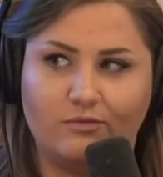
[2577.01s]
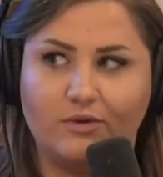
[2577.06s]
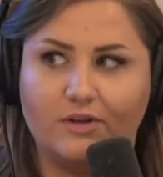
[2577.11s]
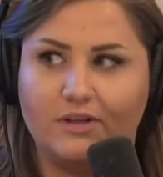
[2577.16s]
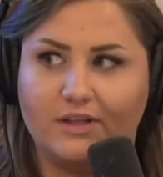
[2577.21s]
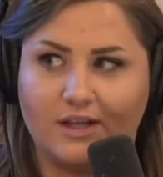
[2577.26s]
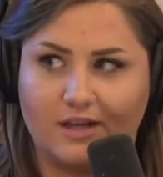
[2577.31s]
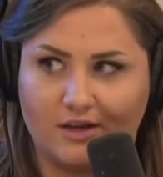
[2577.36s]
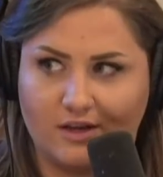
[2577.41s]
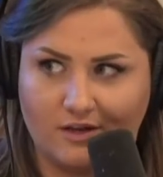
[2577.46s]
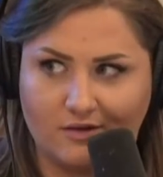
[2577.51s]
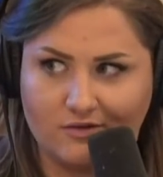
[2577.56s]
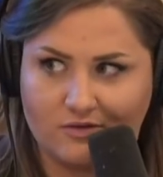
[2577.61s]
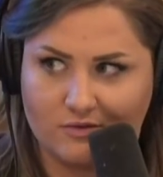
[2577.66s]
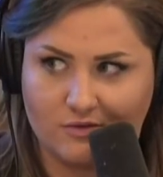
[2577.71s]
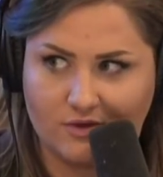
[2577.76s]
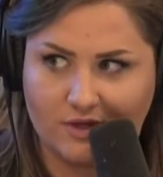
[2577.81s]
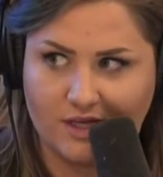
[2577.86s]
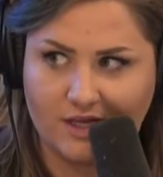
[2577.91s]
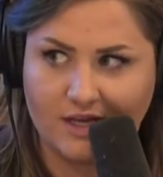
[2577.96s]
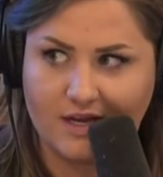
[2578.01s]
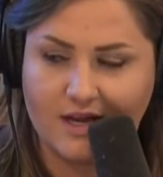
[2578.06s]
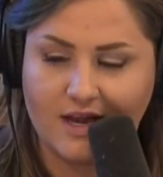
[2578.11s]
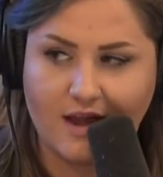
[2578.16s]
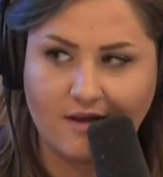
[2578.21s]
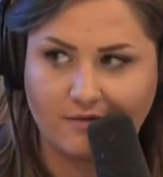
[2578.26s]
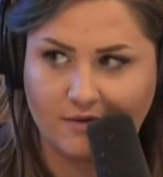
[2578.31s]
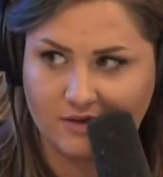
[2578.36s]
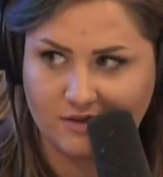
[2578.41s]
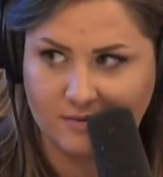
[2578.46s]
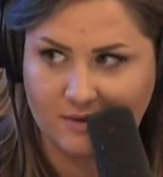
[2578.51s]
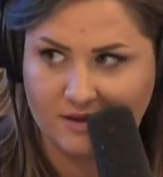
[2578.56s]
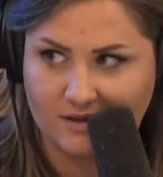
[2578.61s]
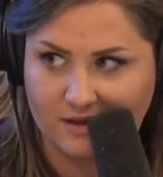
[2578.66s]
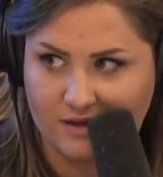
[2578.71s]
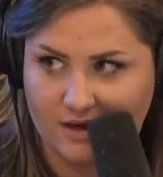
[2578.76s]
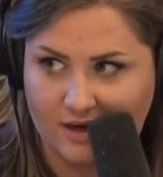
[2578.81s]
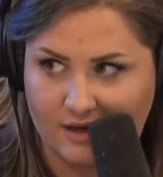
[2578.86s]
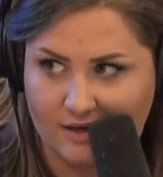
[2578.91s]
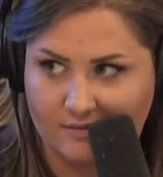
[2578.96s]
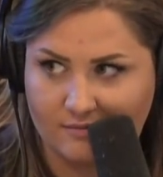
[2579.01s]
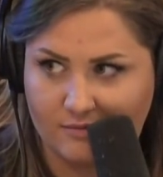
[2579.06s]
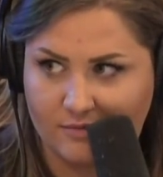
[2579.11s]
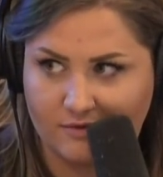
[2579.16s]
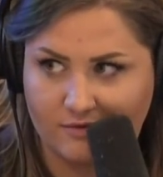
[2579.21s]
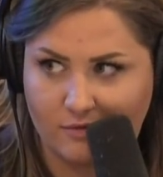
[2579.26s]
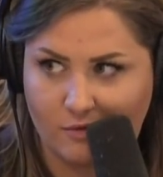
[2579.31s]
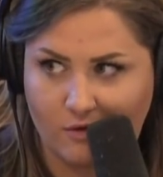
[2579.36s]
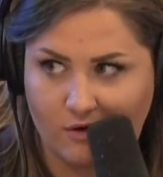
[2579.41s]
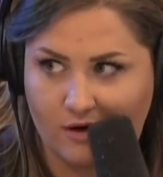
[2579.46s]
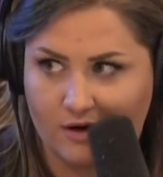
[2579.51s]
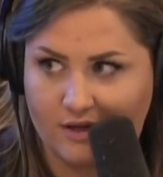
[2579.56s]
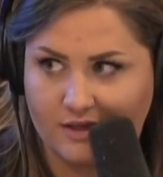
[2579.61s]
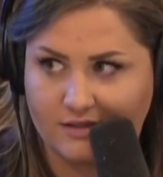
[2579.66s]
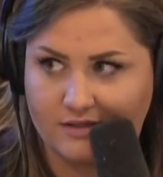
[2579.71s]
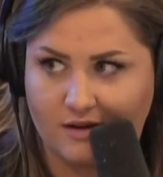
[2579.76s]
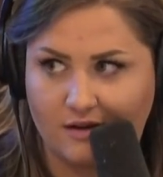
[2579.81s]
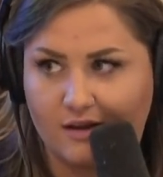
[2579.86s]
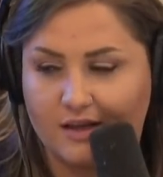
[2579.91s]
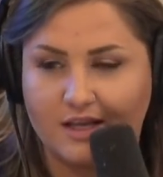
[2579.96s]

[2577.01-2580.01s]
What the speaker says: really unusual. He had never spent the night before. He's not